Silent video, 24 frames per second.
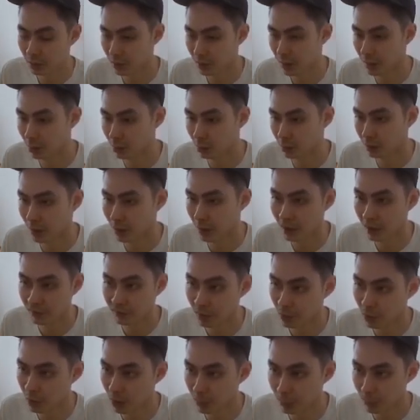I don't have
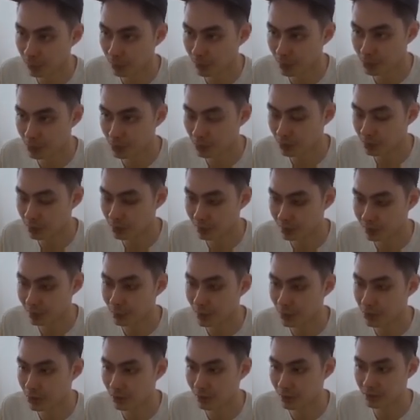the copyrights to these
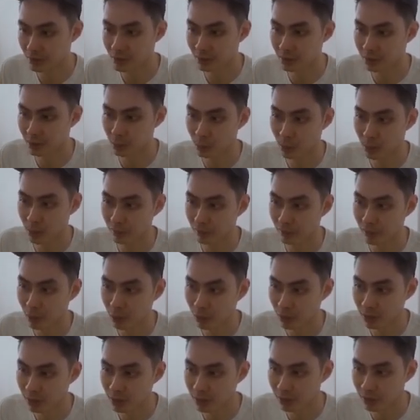images. This is what I found
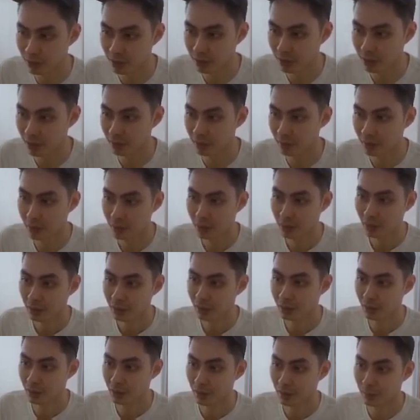on the internet.
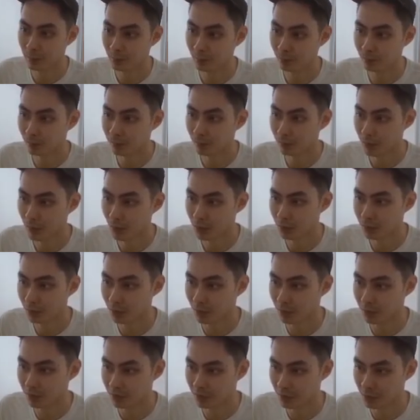Um, look
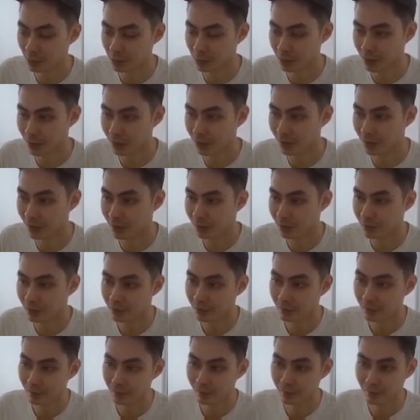at this cute guy.
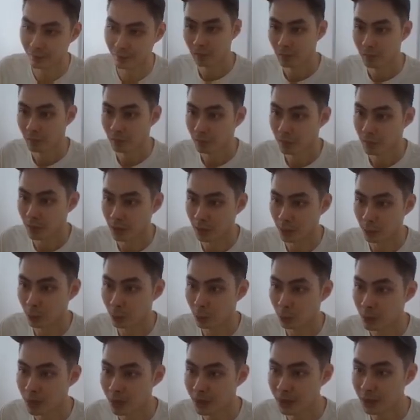Now,
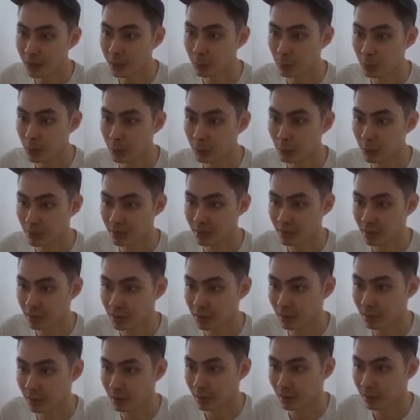we did the pre-process
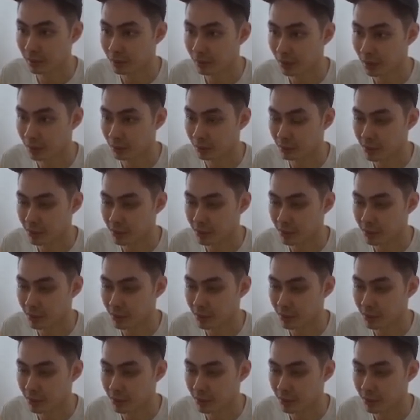here, right?